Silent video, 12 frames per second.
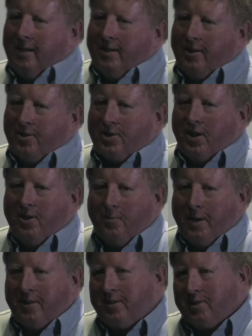There's other
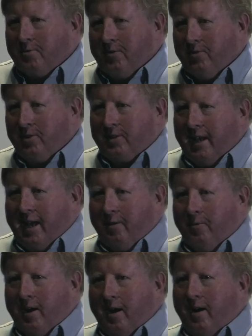methods we've looked at
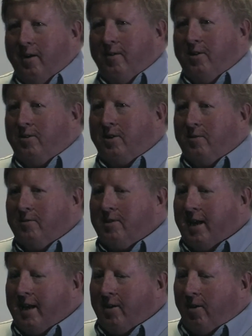where you can
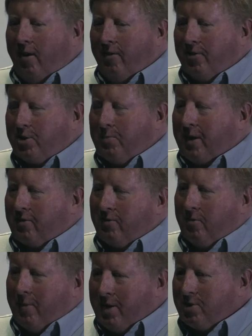take all the
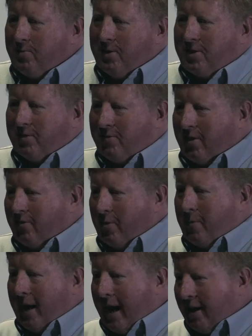spectral measurements of every
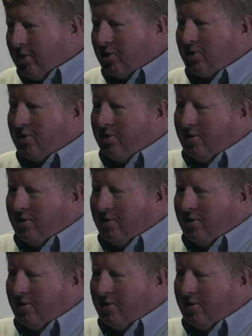patch.